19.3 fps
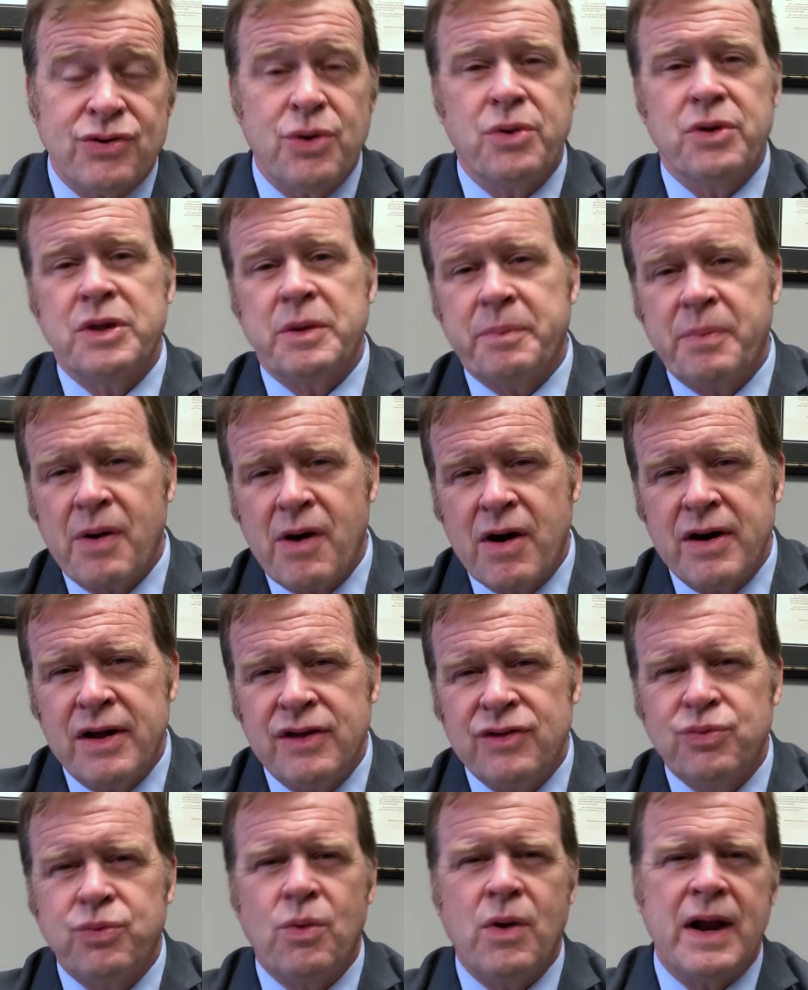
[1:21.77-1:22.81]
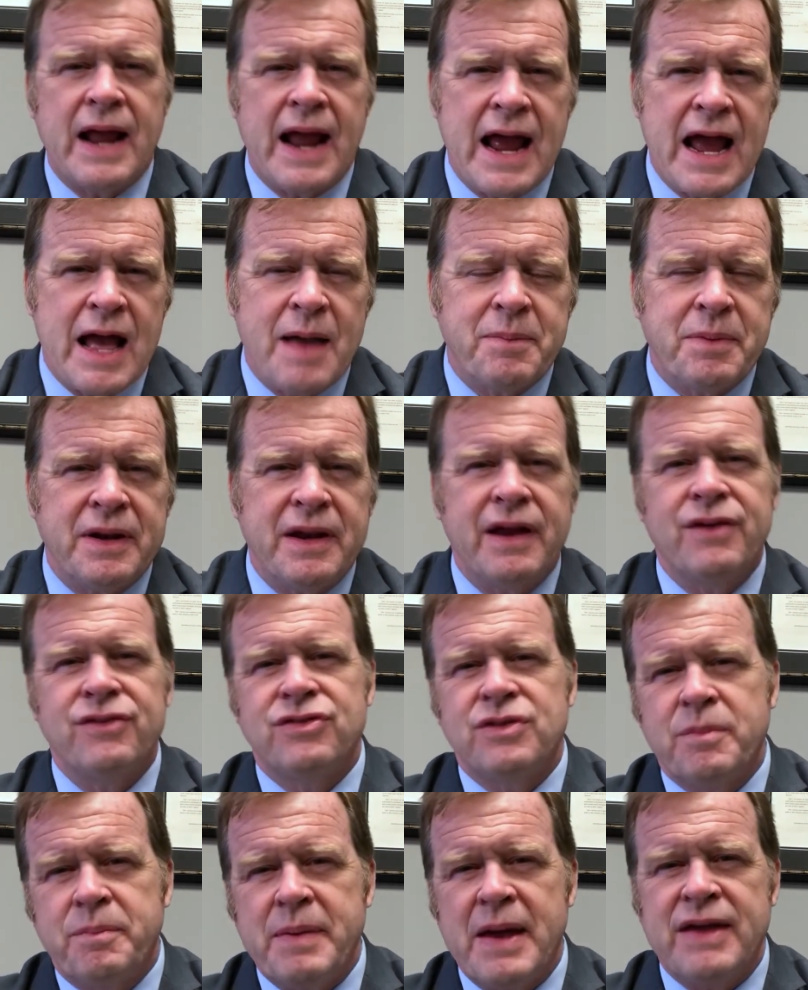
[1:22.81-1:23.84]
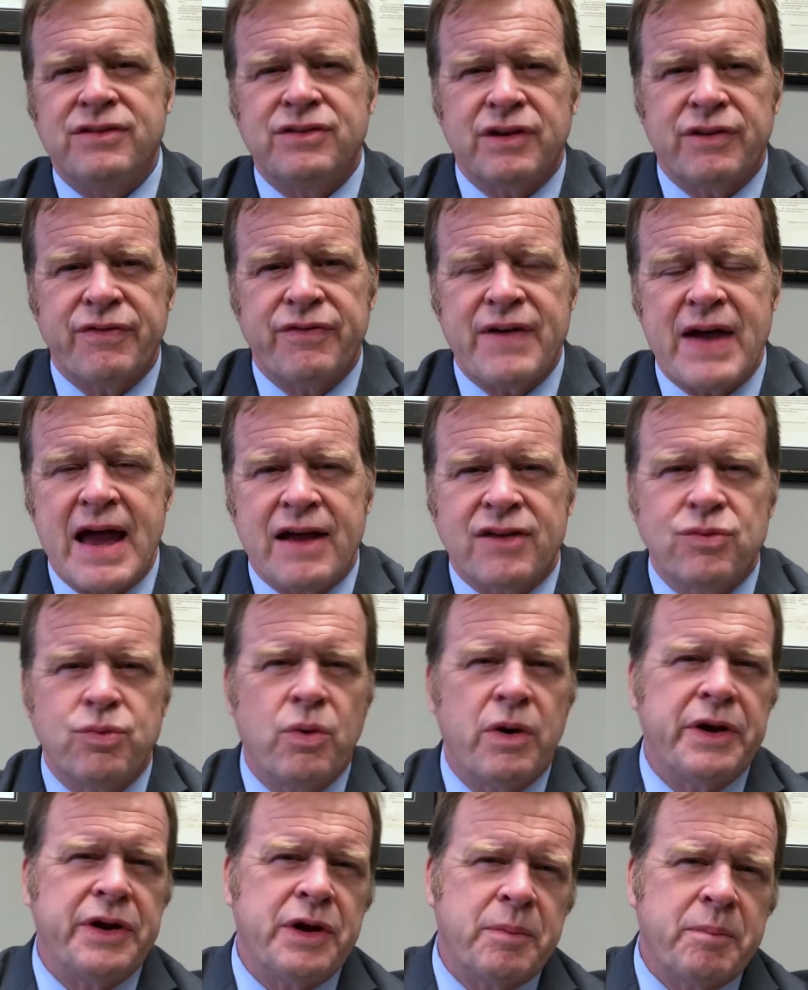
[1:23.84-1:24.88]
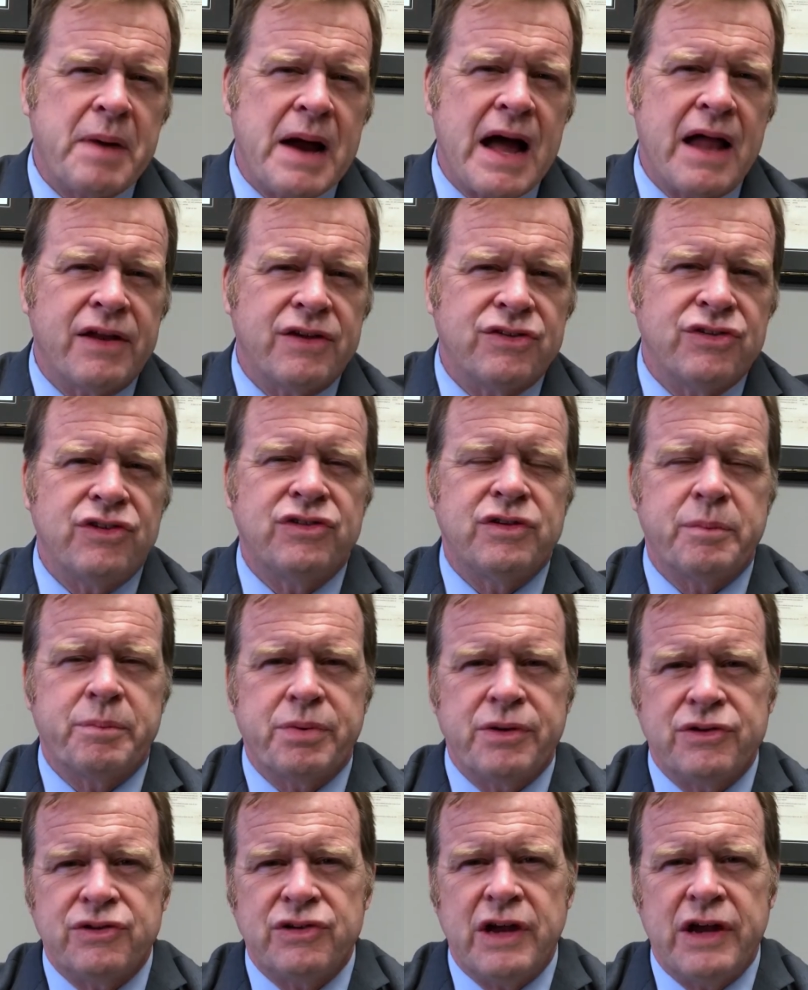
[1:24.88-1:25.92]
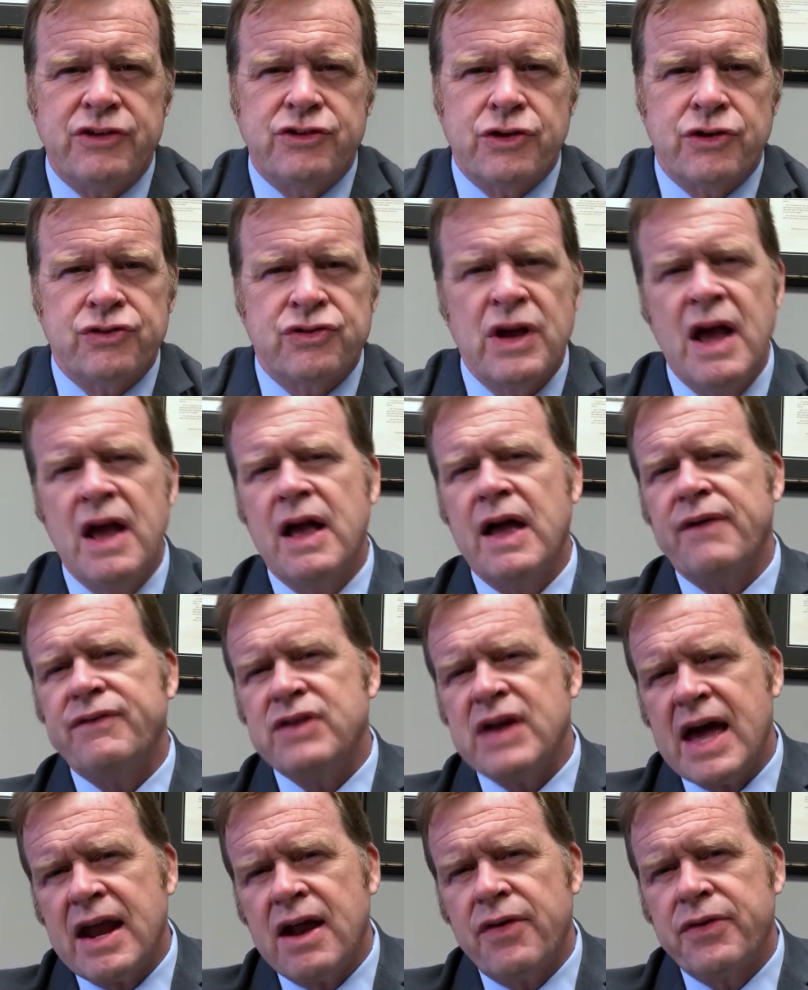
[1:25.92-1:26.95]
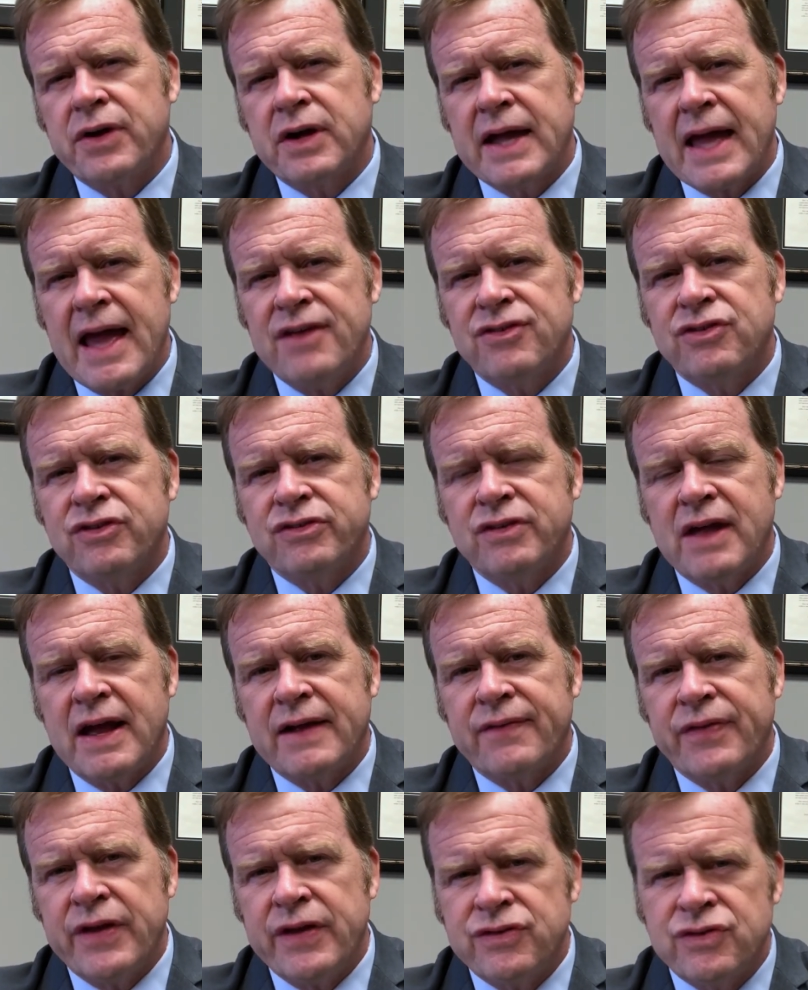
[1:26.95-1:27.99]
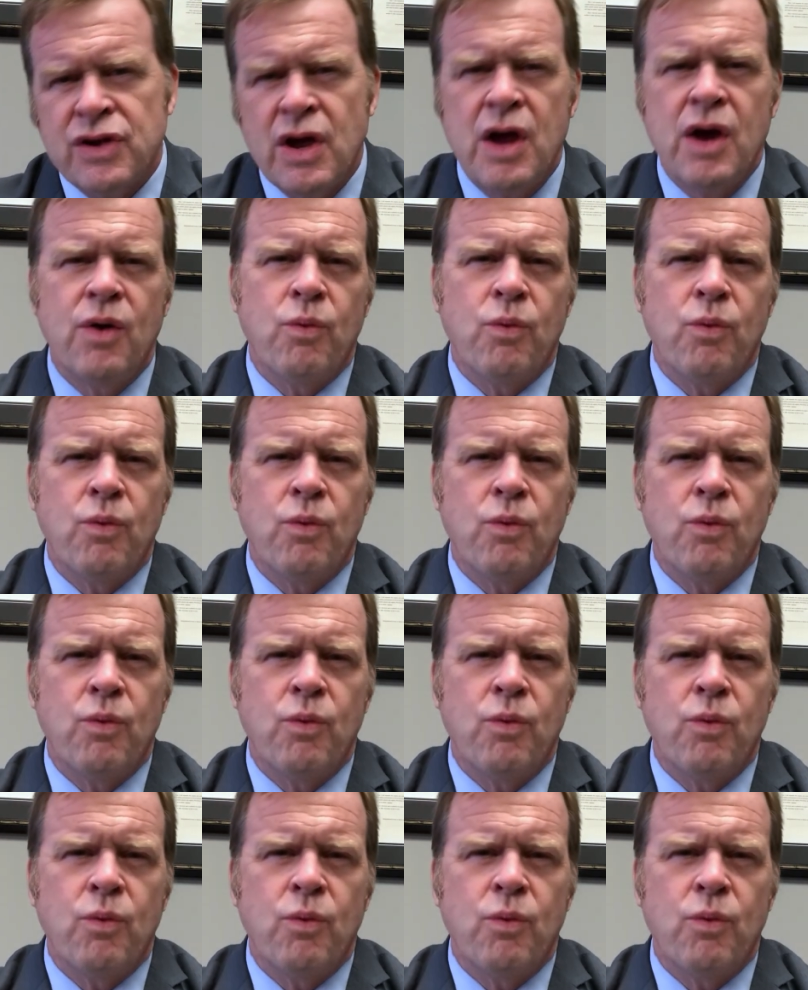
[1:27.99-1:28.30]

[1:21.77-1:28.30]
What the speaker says: Who are the parties? What happened? Here's the basic facts. What are your policies and procedures? Have you had other cases like this?